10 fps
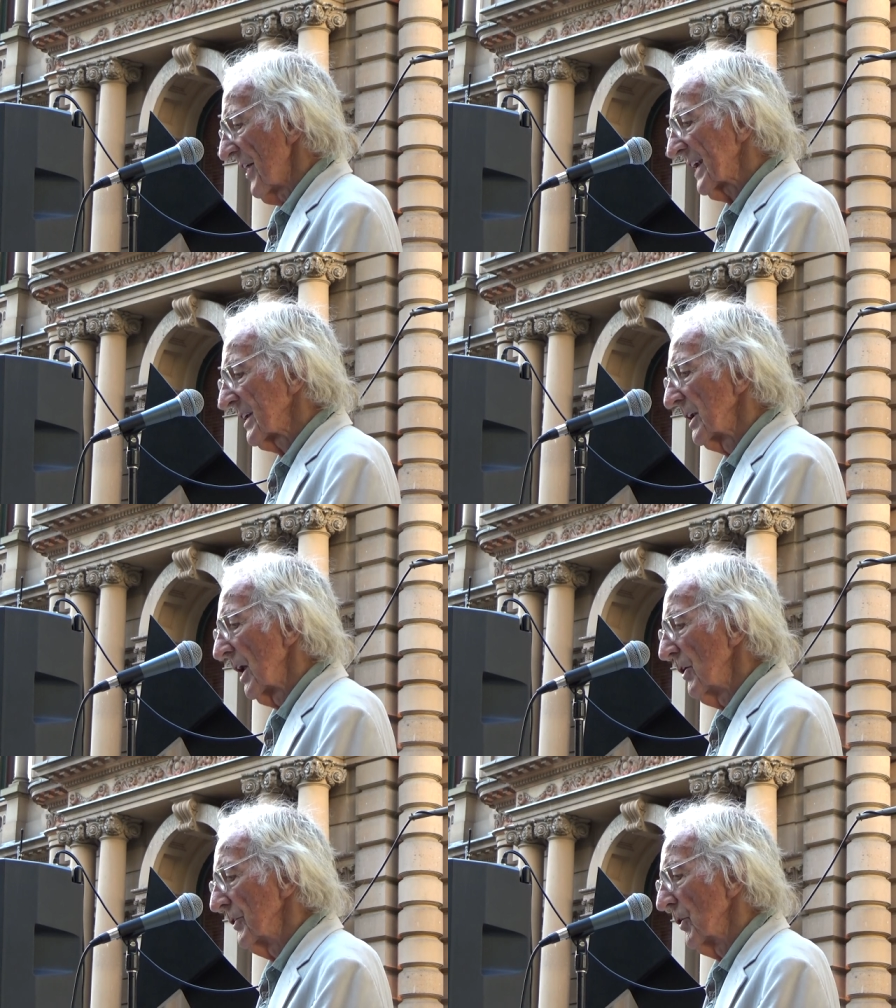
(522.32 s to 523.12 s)
that
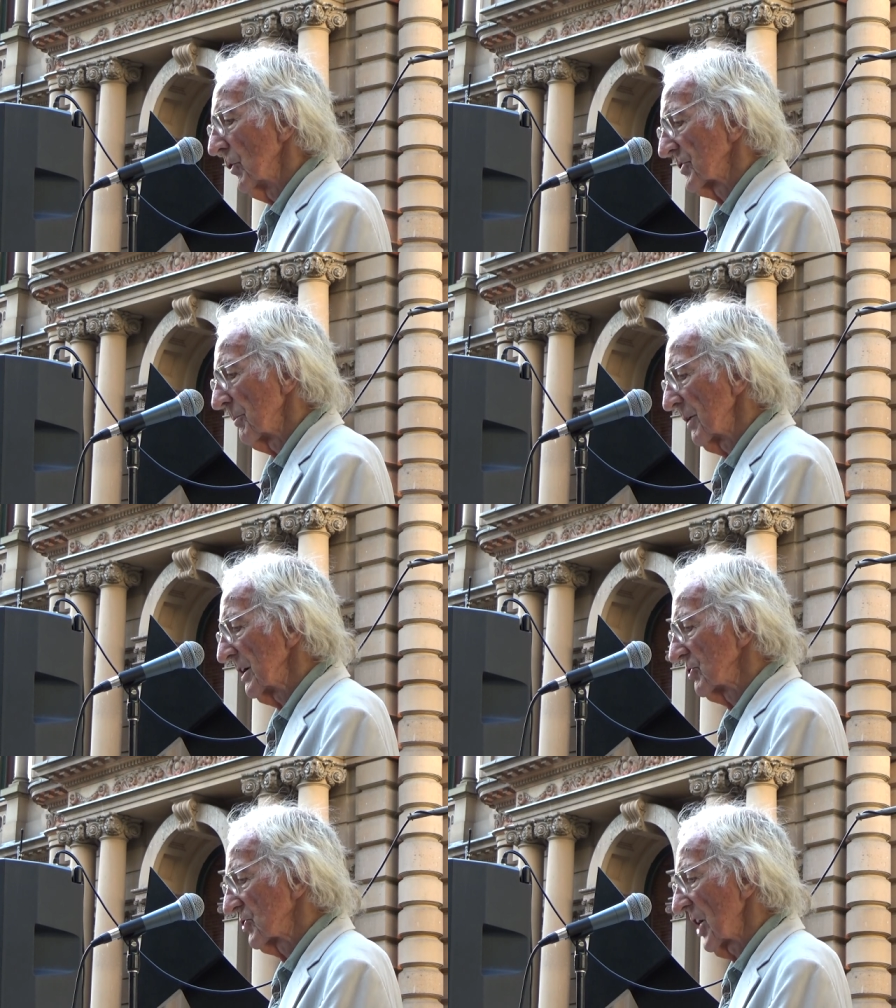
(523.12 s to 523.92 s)
alone ought to
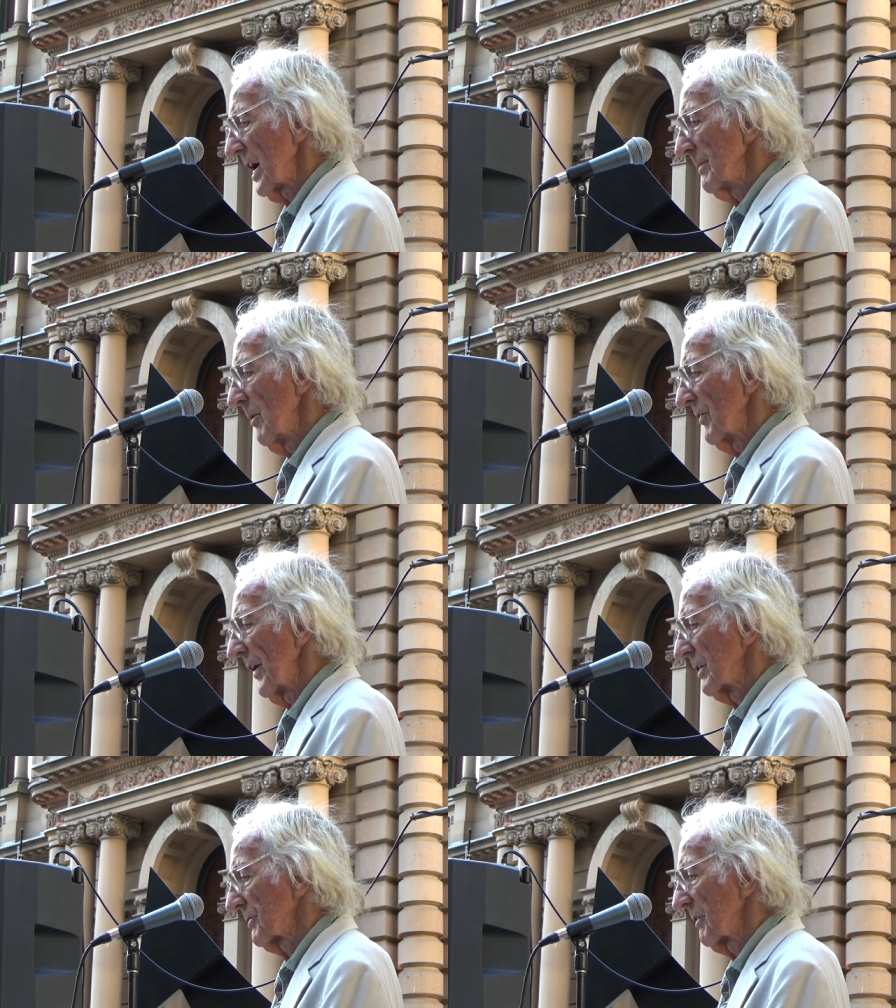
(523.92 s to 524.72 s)
bring shame
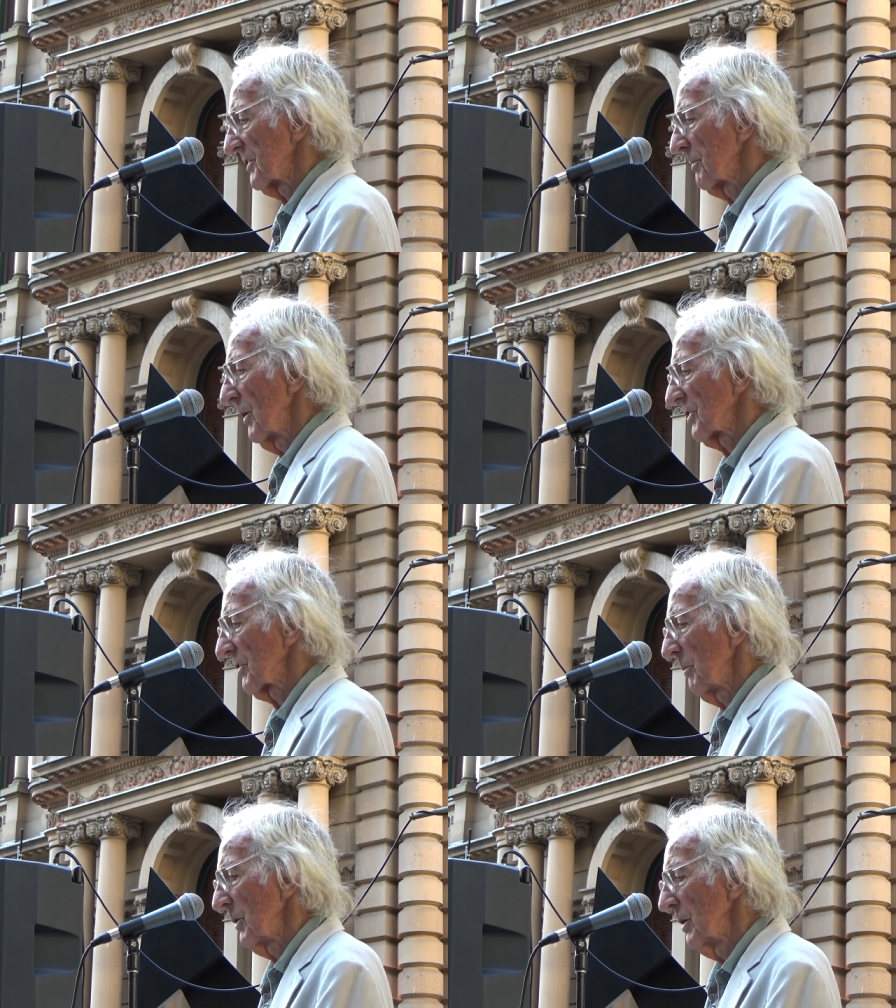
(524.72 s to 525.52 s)
on those
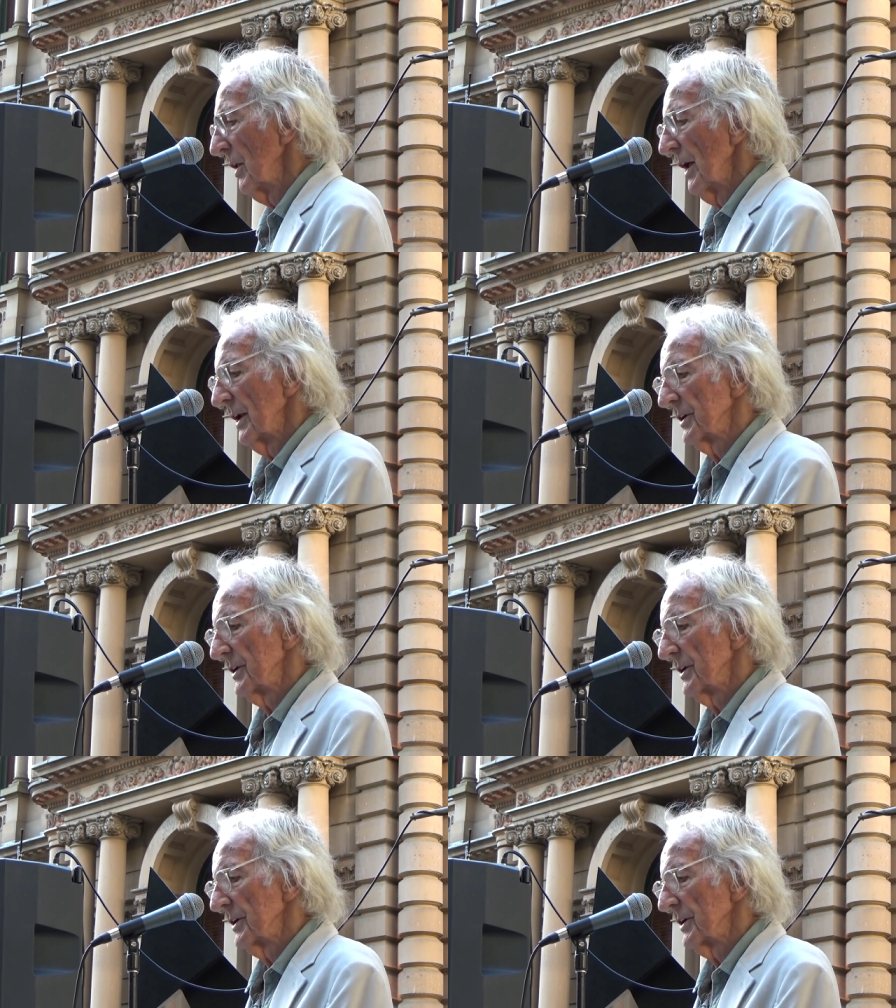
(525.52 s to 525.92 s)
responsible,